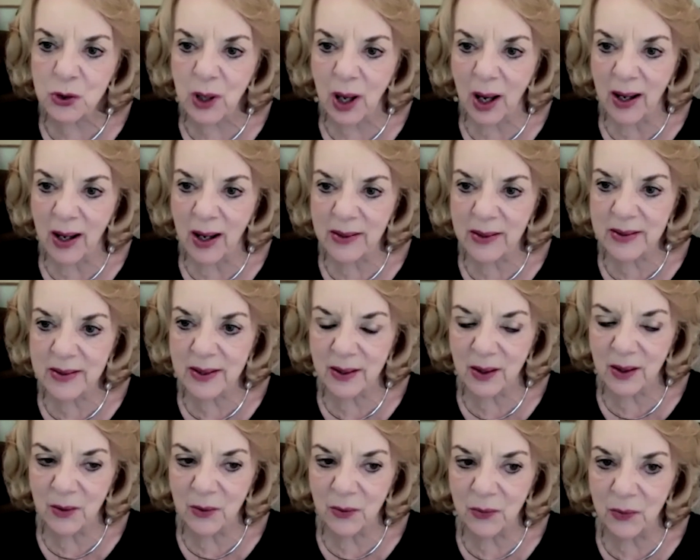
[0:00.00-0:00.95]
kinds
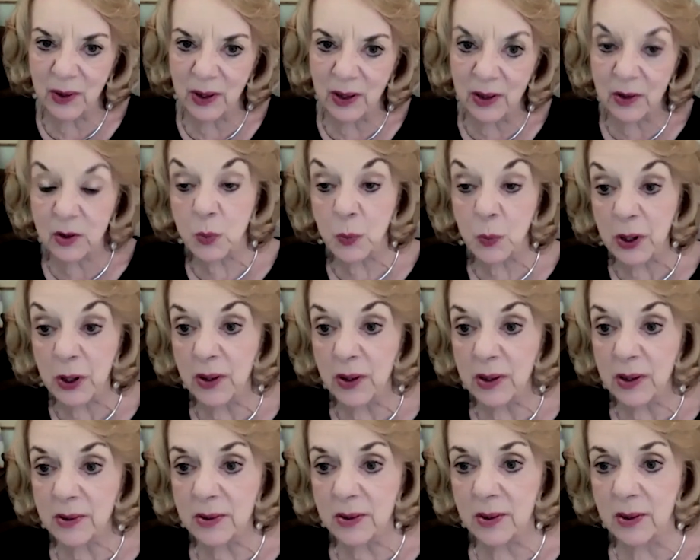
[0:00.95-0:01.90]
of
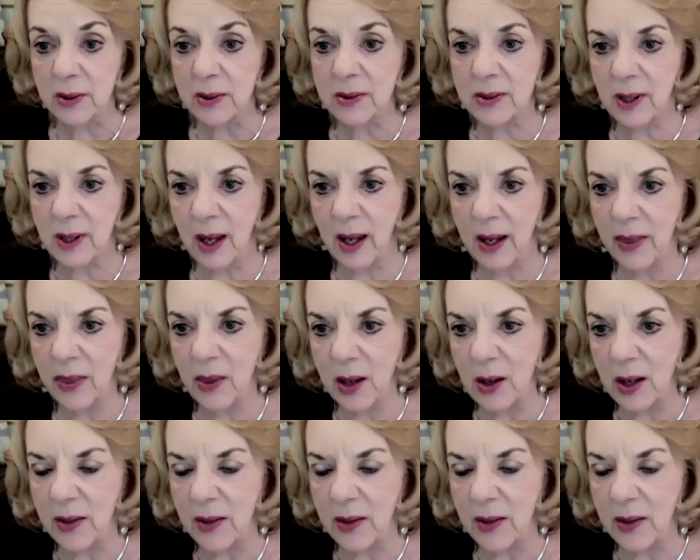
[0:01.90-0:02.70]
experiences and